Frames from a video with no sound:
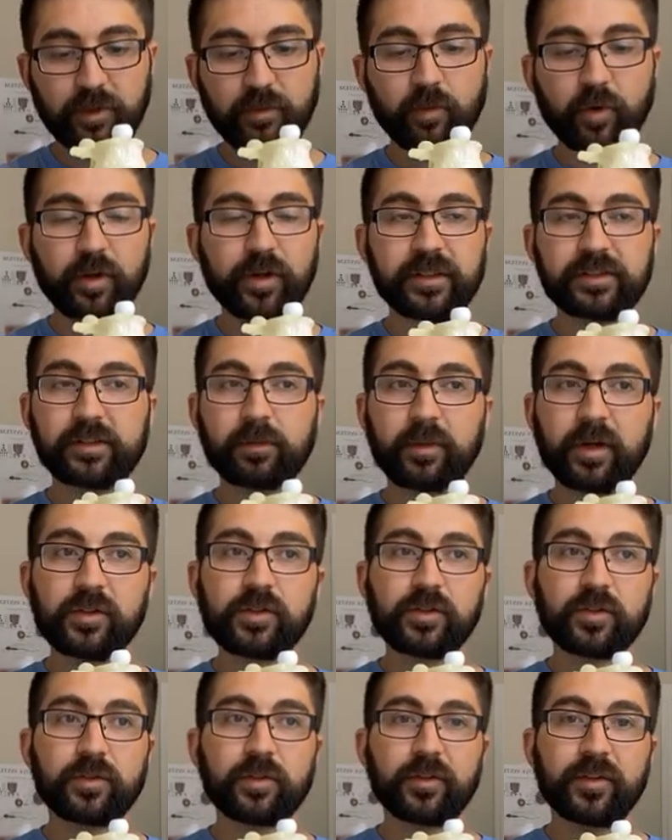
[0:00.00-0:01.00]
where you're more
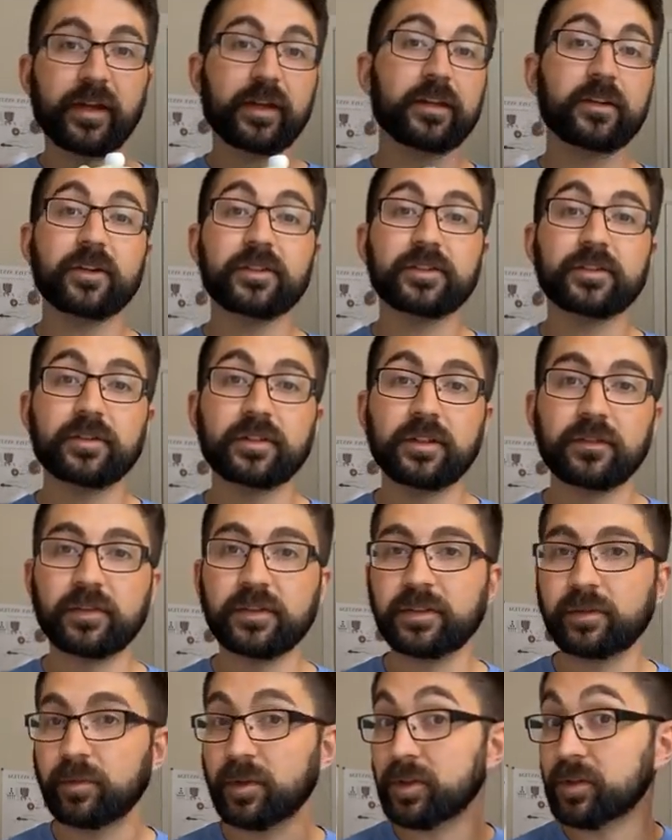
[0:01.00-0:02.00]
asymmetrical, that can also give
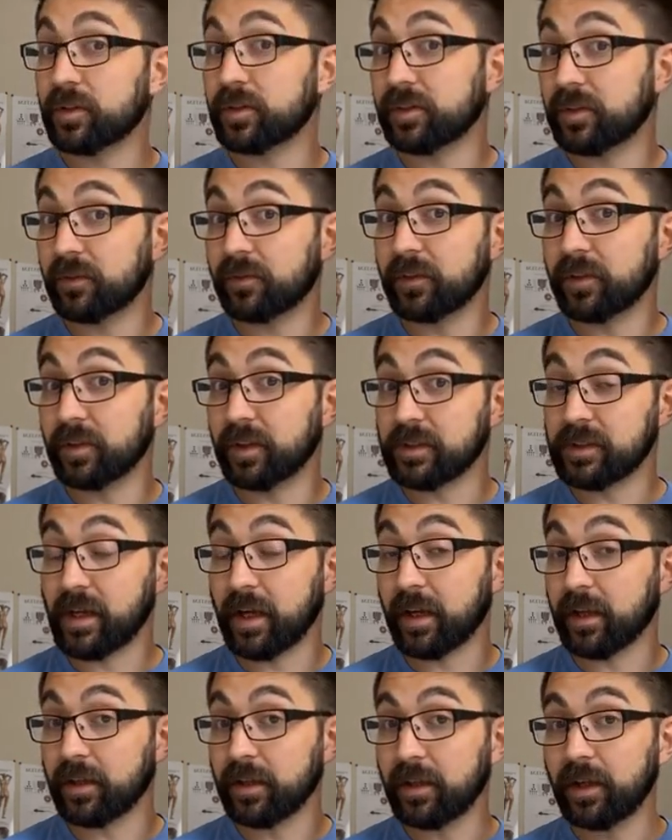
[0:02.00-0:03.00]
you some issues of feeling
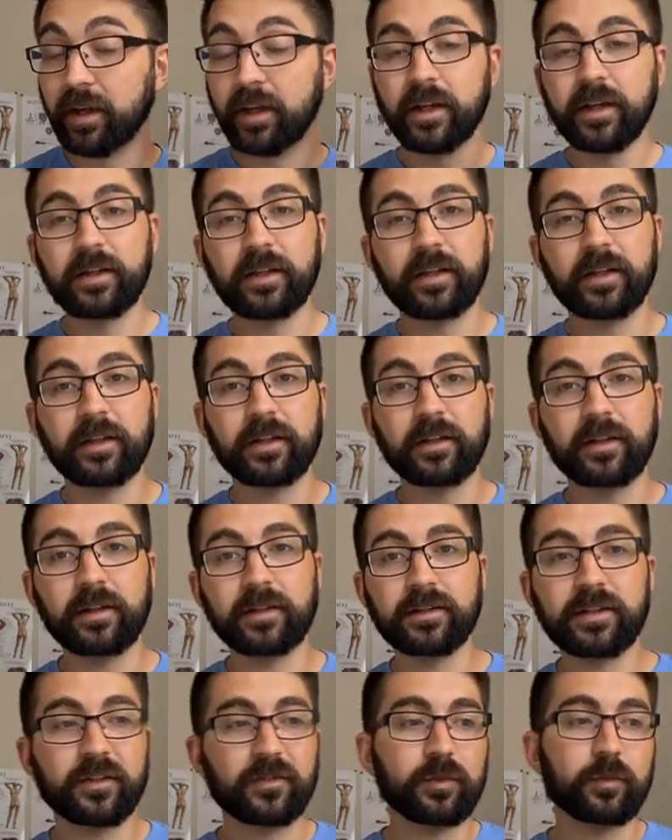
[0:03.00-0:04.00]
tight
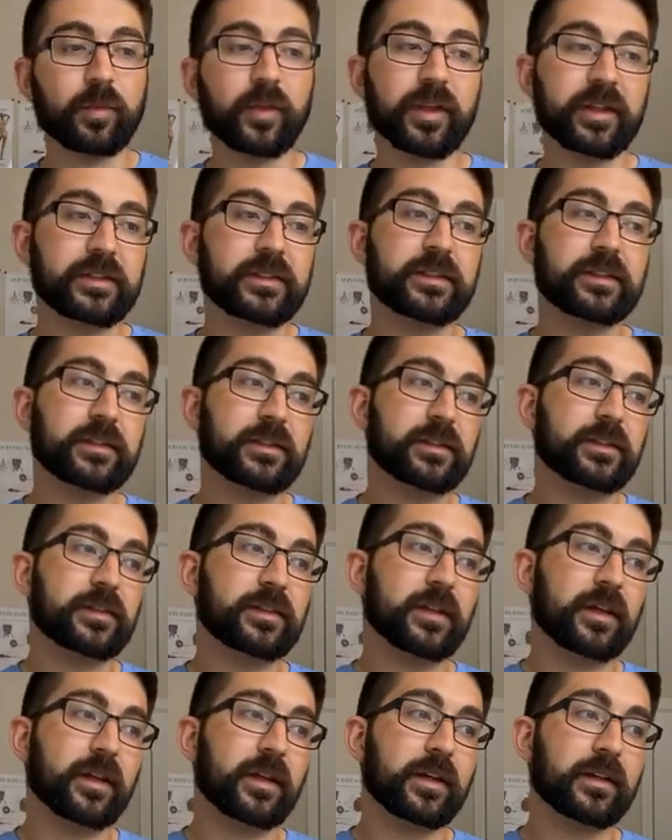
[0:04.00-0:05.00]
in different
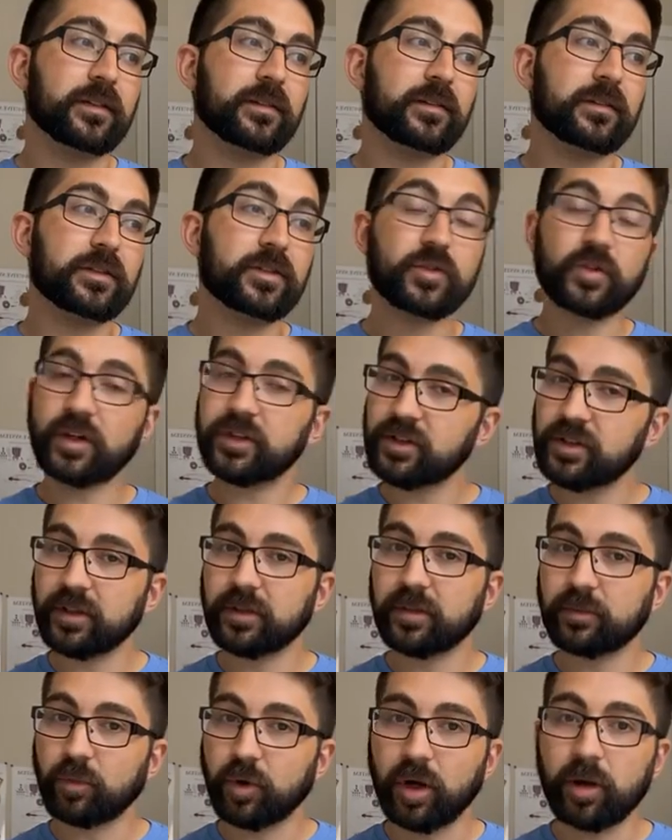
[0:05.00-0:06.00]
places, and
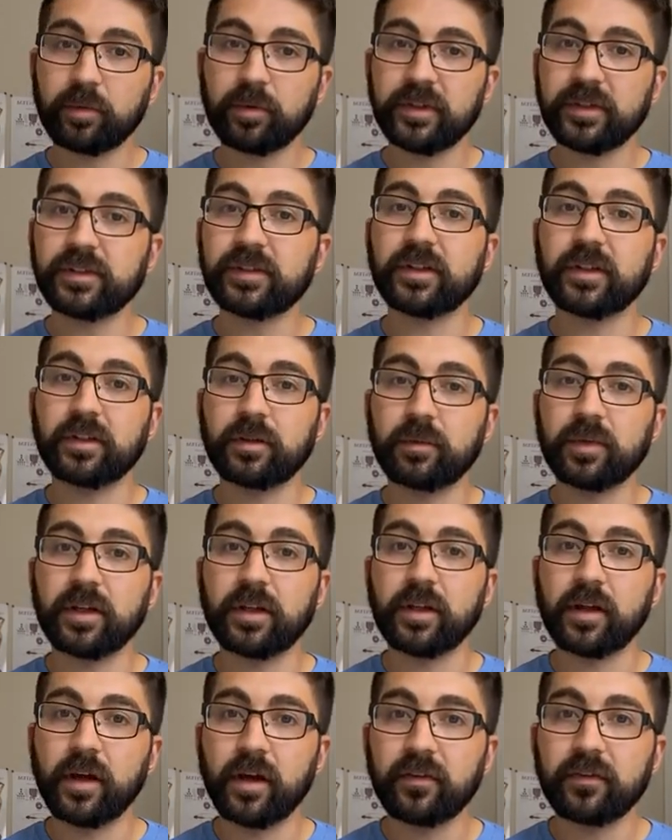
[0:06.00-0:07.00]
stretching probably isn't going to be
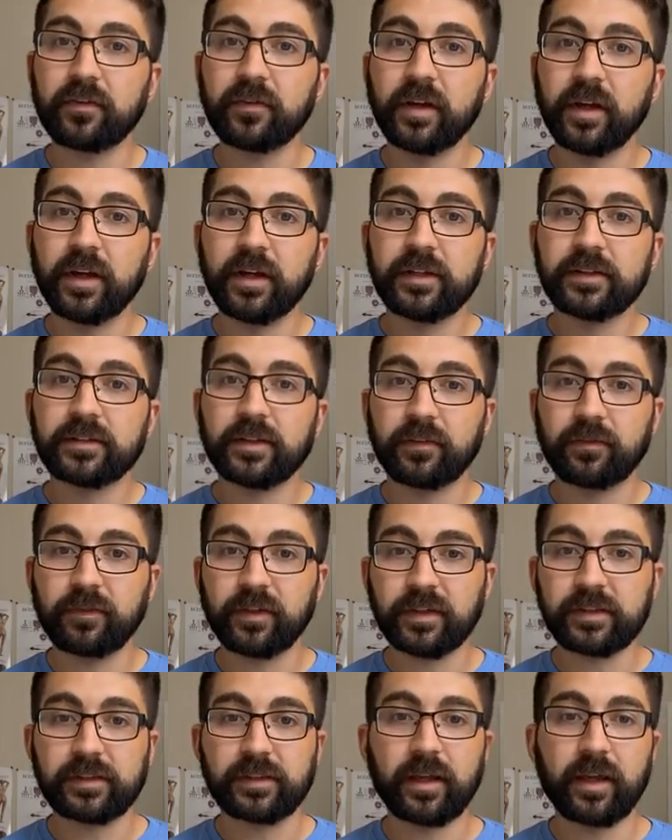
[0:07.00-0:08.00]
enough to
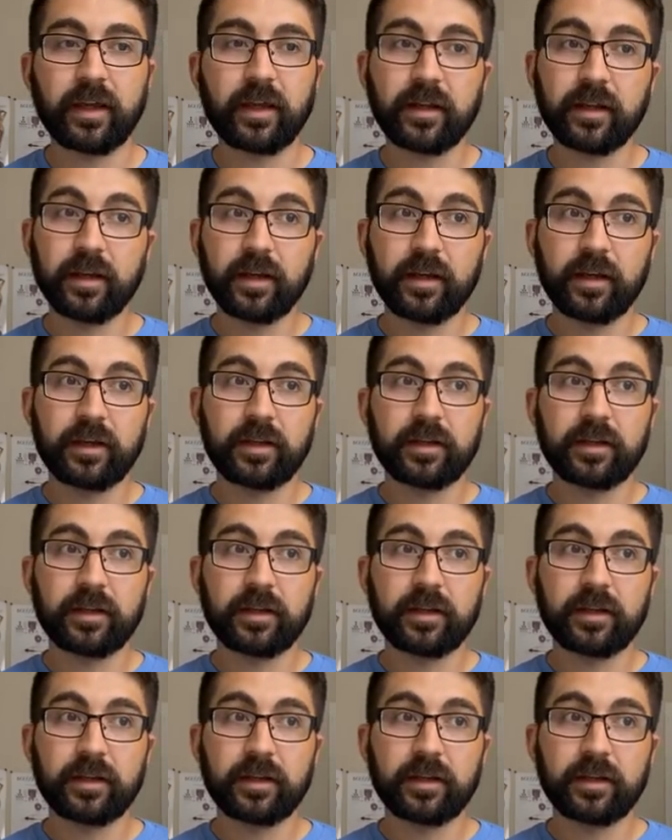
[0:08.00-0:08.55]
fix that.